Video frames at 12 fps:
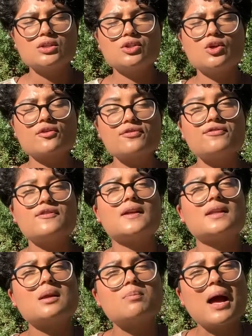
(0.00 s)
your
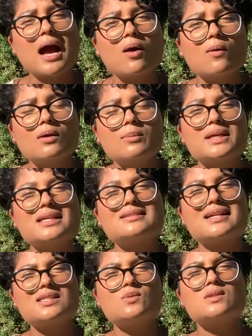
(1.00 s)
feeling power, because
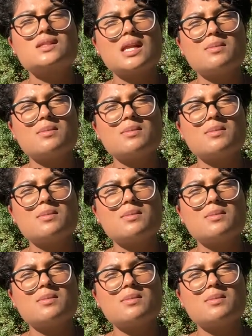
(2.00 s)
that's what's going